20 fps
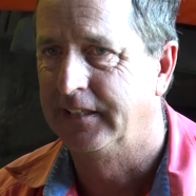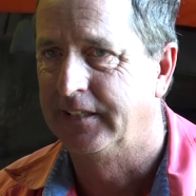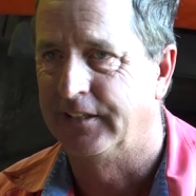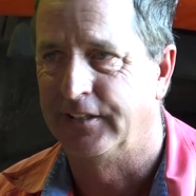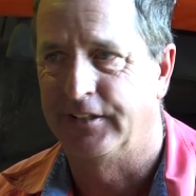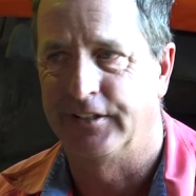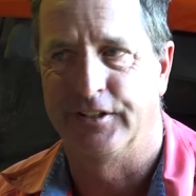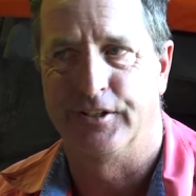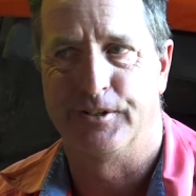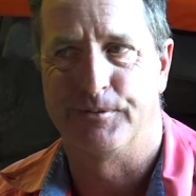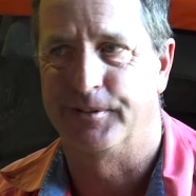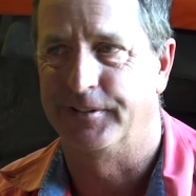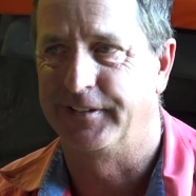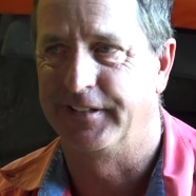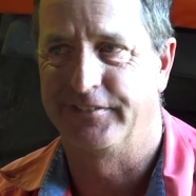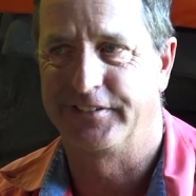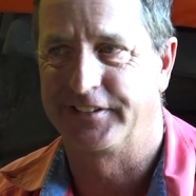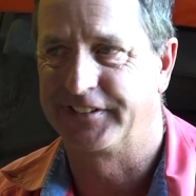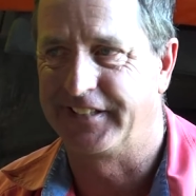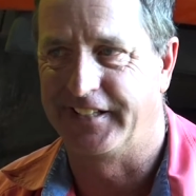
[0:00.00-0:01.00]
I hope I
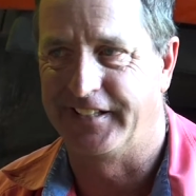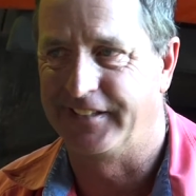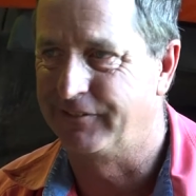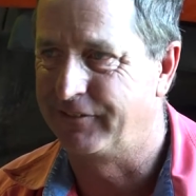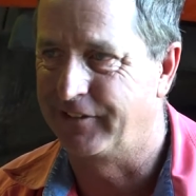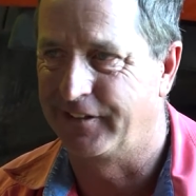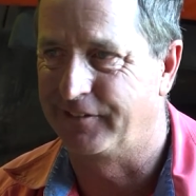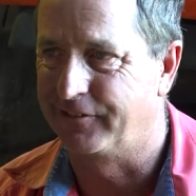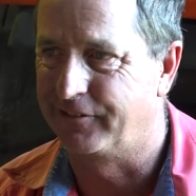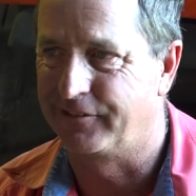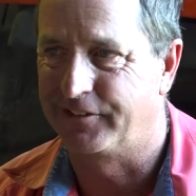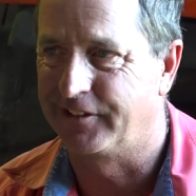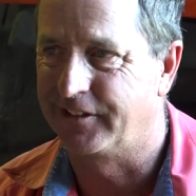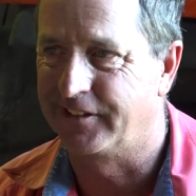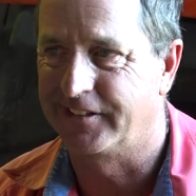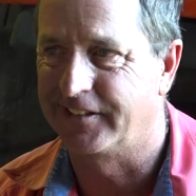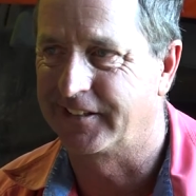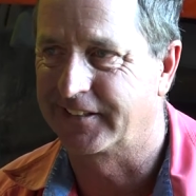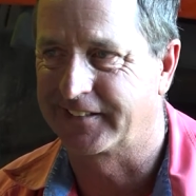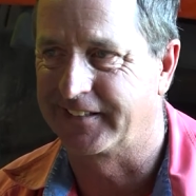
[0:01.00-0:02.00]
never stand in front of a
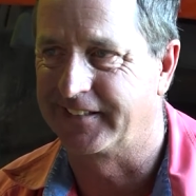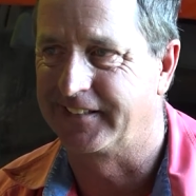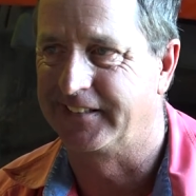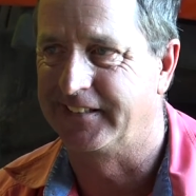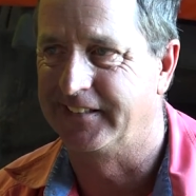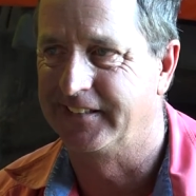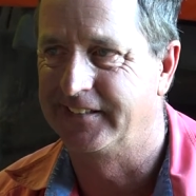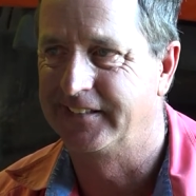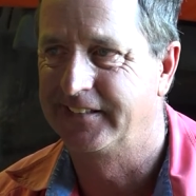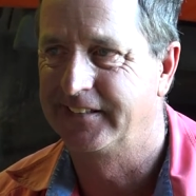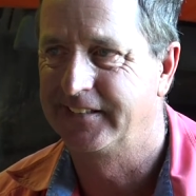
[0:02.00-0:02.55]
fire like that again.